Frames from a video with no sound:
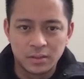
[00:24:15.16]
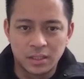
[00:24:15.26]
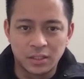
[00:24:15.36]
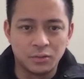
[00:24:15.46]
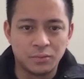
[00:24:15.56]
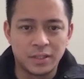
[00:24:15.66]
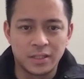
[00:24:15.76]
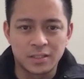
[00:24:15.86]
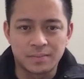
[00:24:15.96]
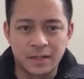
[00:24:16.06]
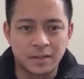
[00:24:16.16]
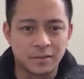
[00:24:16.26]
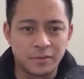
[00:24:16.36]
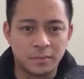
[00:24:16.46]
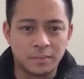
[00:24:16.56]
I do want to inspire
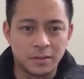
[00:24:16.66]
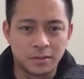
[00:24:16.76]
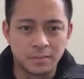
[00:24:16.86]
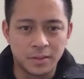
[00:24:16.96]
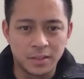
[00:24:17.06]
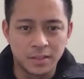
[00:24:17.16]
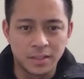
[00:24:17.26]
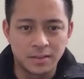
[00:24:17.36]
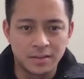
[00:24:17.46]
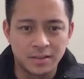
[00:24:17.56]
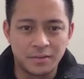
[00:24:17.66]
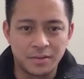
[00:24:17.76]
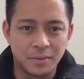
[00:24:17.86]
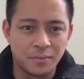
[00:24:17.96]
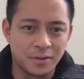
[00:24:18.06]
the Filipino community. I
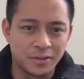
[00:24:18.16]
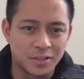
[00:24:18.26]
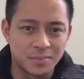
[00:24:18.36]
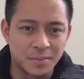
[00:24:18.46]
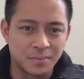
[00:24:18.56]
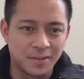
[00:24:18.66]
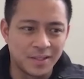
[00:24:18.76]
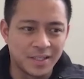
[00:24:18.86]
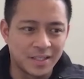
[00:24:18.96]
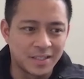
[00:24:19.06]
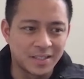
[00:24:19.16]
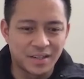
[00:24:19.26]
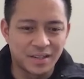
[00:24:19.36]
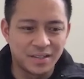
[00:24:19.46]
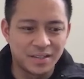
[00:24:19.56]
want to be one of those people like
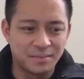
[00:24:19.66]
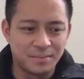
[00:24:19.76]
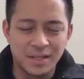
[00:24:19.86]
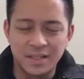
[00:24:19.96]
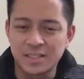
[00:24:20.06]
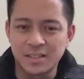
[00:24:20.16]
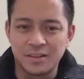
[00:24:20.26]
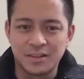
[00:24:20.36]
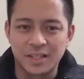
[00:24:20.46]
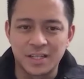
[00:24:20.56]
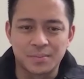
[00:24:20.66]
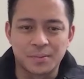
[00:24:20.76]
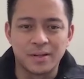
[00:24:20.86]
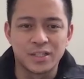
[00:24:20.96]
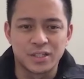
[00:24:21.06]
Means you know like
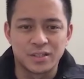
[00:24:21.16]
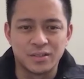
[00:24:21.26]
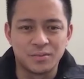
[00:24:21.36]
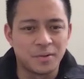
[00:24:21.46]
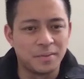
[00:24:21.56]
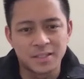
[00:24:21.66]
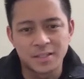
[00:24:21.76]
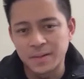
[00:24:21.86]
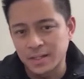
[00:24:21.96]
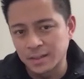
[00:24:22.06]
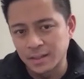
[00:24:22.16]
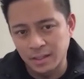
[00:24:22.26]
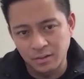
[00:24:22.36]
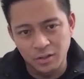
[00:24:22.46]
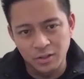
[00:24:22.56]
inspiration do public speaking
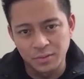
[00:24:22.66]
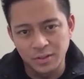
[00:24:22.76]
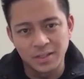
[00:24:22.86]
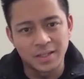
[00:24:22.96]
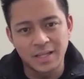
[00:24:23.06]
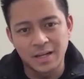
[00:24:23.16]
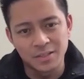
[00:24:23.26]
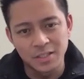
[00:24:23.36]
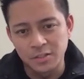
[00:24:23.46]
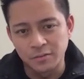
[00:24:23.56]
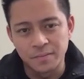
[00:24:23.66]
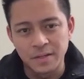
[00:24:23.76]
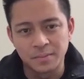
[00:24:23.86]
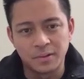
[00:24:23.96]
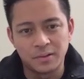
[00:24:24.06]
later on with like thousands of
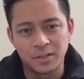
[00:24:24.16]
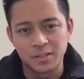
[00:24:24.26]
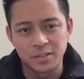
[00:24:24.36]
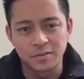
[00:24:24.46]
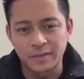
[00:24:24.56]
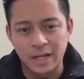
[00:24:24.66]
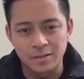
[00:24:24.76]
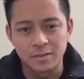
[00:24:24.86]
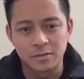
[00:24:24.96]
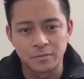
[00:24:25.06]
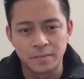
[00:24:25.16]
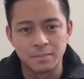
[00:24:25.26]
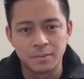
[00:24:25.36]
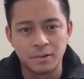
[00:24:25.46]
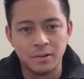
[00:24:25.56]
people hundreds of thousands of
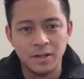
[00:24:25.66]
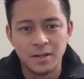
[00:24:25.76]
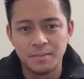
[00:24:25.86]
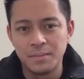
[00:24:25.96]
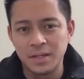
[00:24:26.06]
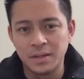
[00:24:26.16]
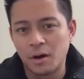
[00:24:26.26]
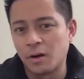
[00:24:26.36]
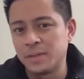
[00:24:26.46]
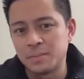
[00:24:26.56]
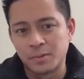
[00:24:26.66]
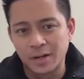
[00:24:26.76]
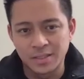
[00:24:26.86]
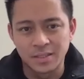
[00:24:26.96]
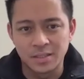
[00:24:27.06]
people the
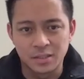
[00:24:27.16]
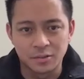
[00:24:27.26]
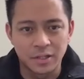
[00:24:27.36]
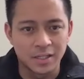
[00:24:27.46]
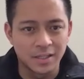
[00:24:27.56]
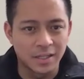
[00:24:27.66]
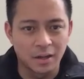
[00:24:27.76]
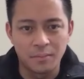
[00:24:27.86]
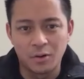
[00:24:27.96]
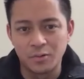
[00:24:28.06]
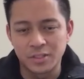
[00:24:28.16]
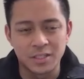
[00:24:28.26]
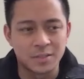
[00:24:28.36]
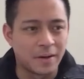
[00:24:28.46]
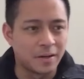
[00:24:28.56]
omnipresence right like i'm always
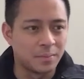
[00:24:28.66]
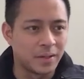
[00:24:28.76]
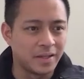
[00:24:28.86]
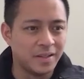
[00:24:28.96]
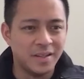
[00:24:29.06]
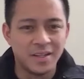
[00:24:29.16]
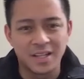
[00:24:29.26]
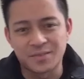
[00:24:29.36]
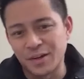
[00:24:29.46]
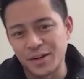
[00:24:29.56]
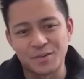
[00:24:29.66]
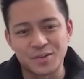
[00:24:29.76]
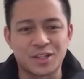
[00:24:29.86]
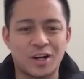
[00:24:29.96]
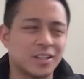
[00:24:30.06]
inspired by it's funny i
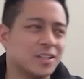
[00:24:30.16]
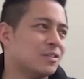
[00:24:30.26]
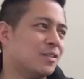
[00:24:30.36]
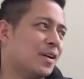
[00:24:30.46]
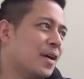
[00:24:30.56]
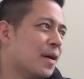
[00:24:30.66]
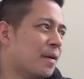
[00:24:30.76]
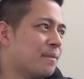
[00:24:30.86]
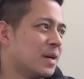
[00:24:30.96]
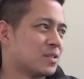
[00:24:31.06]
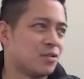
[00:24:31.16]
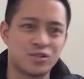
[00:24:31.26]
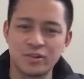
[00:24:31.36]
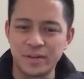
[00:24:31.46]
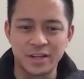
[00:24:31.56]
was talking to uh, my
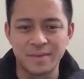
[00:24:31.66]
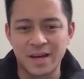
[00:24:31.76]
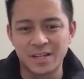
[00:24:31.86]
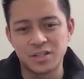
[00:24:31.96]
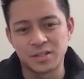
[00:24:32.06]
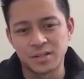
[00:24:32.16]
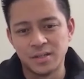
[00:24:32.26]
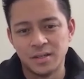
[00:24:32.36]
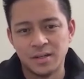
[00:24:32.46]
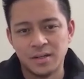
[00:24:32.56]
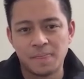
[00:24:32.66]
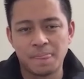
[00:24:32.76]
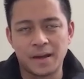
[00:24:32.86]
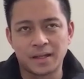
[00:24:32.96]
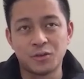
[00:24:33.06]
social media manager
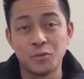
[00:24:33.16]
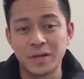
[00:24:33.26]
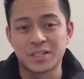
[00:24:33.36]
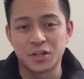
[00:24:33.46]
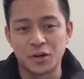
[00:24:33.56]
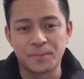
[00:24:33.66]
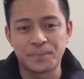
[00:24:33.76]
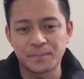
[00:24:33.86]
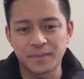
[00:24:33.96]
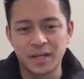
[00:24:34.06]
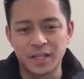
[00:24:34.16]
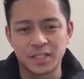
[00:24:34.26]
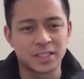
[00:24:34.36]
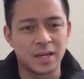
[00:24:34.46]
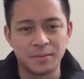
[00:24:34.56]
like two weeks ago it
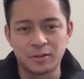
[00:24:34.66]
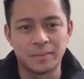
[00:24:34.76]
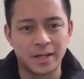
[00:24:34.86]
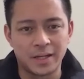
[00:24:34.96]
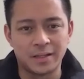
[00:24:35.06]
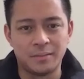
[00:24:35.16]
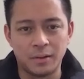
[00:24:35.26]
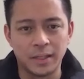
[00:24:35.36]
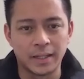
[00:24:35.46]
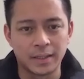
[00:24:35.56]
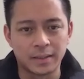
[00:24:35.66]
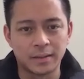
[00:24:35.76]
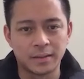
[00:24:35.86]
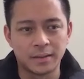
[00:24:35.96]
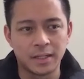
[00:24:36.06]
just came into my head i'm all like
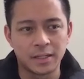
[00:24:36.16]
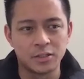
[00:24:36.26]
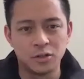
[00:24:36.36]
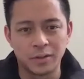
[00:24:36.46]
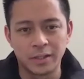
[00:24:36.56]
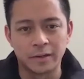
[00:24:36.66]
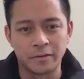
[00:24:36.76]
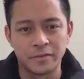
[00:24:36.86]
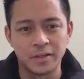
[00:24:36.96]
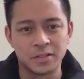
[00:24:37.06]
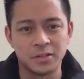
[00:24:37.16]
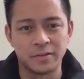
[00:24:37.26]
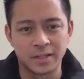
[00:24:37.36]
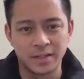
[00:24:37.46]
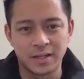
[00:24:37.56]
let's do what gary vee is
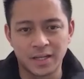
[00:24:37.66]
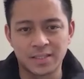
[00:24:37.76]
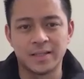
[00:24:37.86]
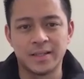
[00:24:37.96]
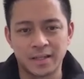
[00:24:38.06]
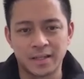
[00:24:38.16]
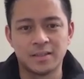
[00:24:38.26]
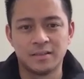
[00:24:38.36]
doing i said that